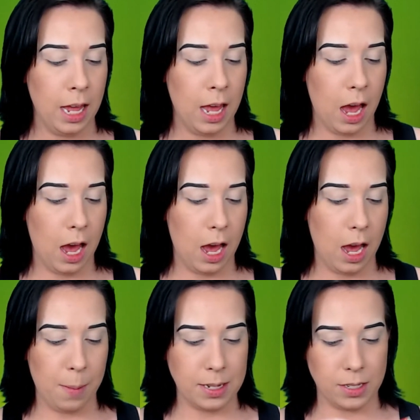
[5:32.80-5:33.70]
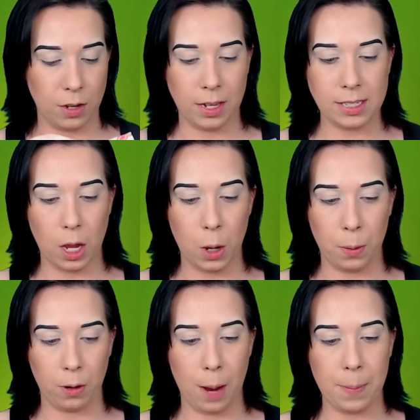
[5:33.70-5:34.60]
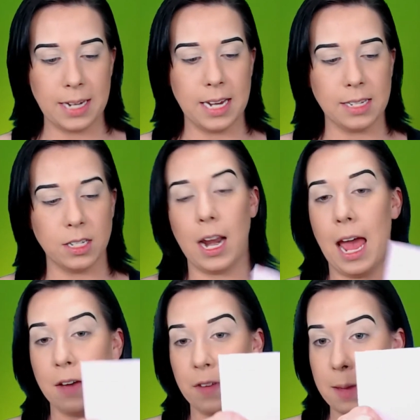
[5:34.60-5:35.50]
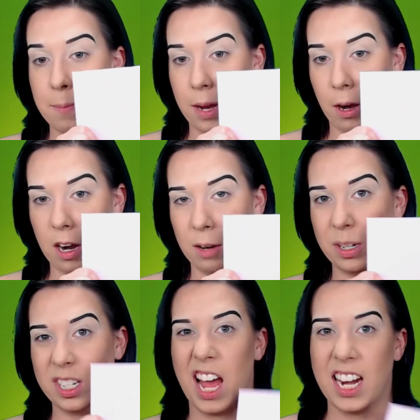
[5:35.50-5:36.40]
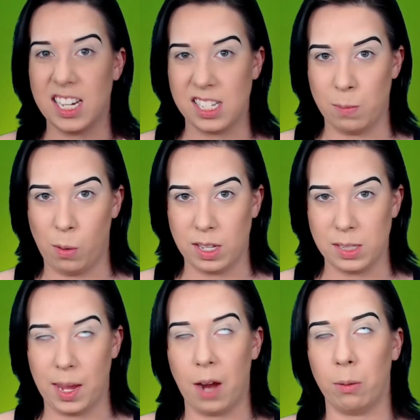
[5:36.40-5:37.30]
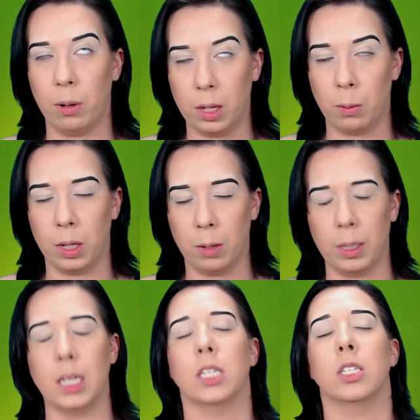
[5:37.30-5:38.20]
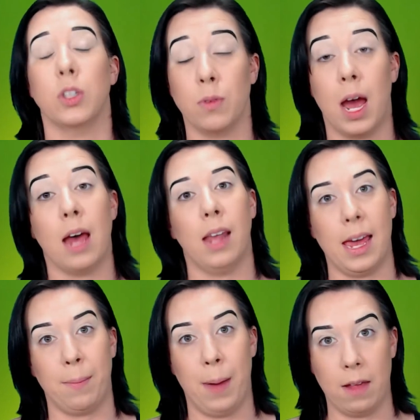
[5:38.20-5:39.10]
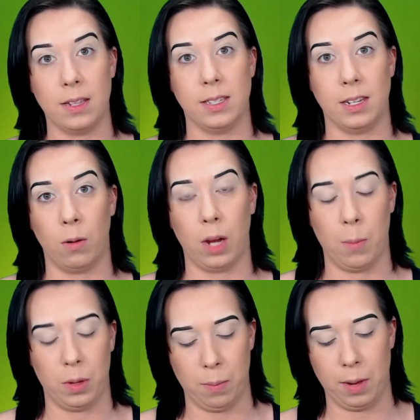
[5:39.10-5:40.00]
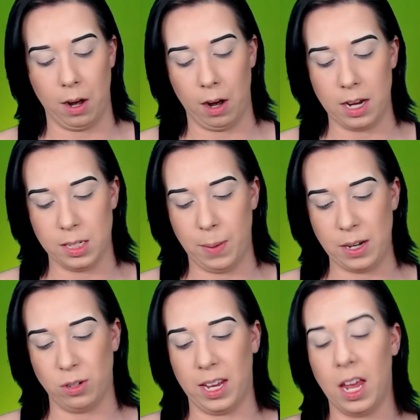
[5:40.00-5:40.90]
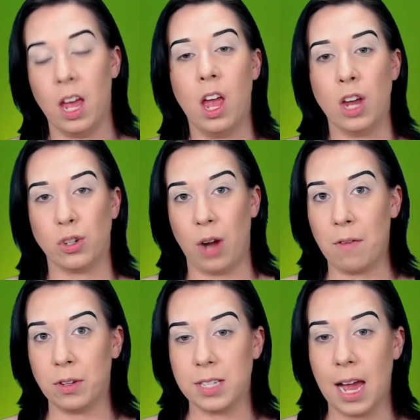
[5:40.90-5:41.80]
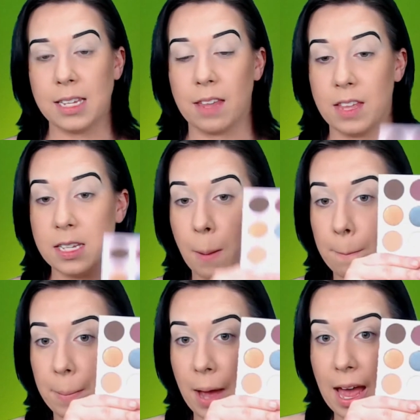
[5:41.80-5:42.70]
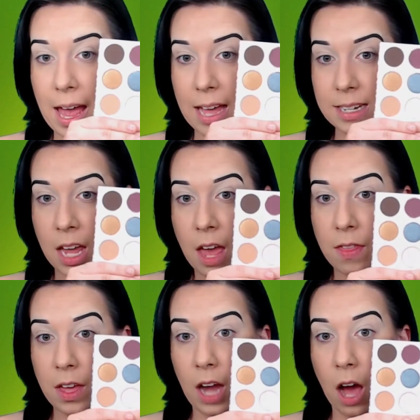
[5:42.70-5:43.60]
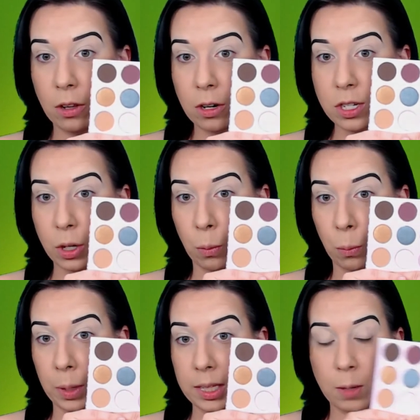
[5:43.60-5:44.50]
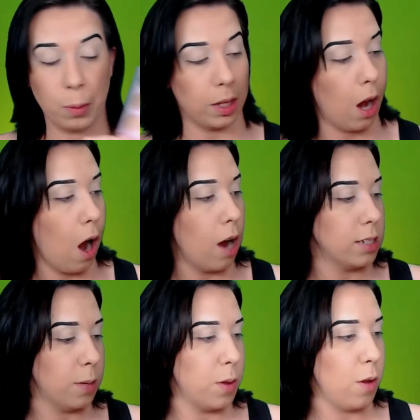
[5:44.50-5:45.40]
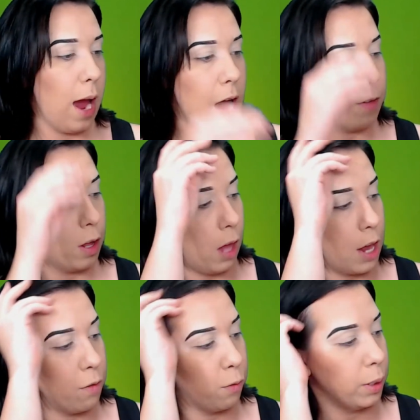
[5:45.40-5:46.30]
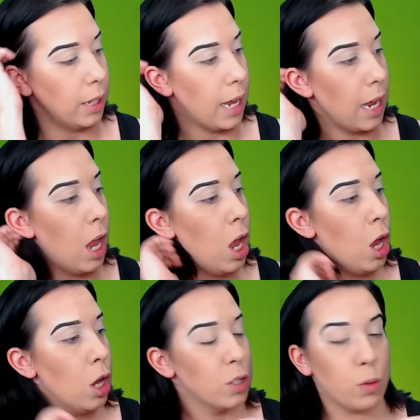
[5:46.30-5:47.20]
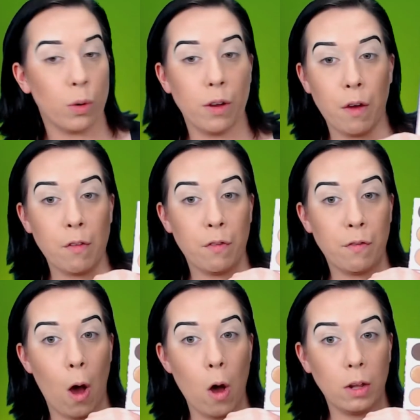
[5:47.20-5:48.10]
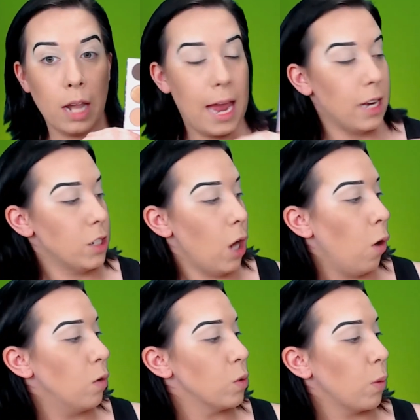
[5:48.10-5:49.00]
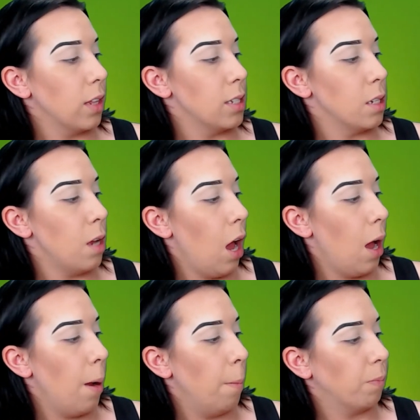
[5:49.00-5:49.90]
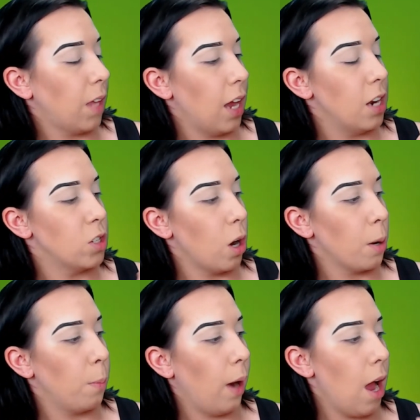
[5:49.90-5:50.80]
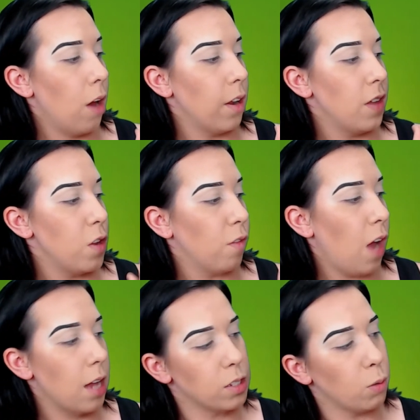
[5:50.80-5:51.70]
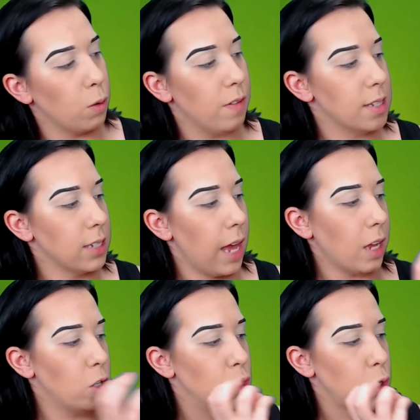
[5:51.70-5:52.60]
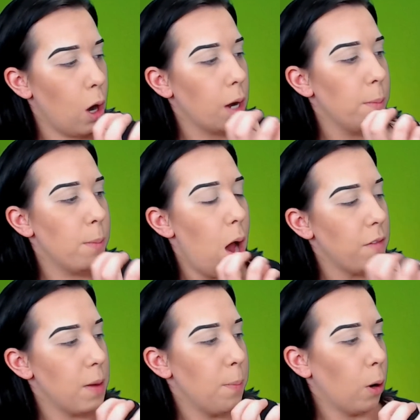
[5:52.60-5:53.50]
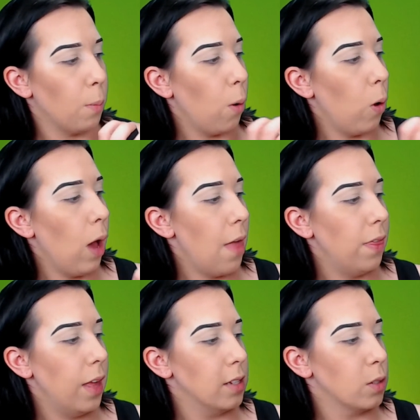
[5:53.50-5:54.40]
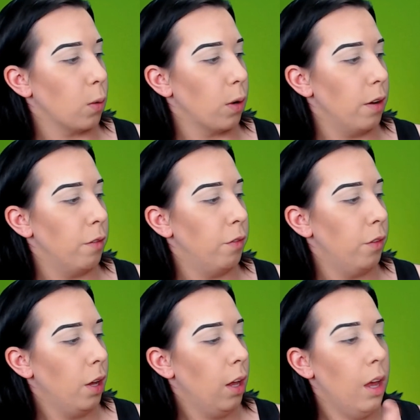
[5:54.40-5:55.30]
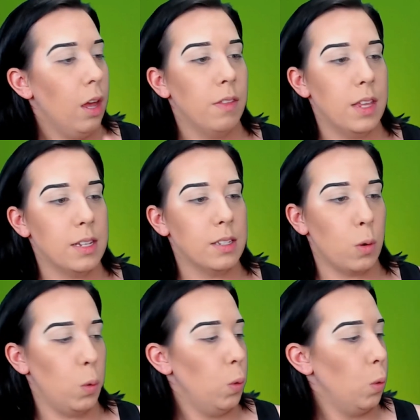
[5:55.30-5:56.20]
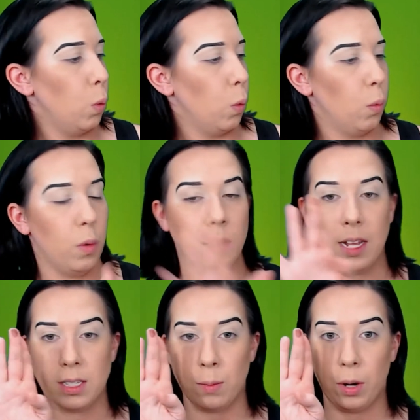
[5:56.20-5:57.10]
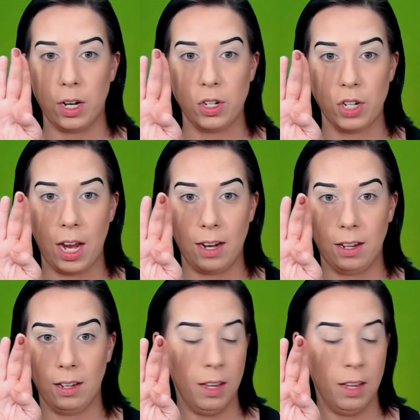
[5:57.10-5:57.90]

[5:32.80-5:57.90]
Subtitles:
So let's open her up. It does not have a mirror, which kind of disappoints me. I really, really, really do not like palettes that don't come with a mirror, especially travel size like this, but the colors look really, really awesome. You have a lot of really sort of fall-like tones with this kind of dark brown, and then you've got sort of this like dark mauvey purple, and then sort of this, ooh, that's a pretty shade.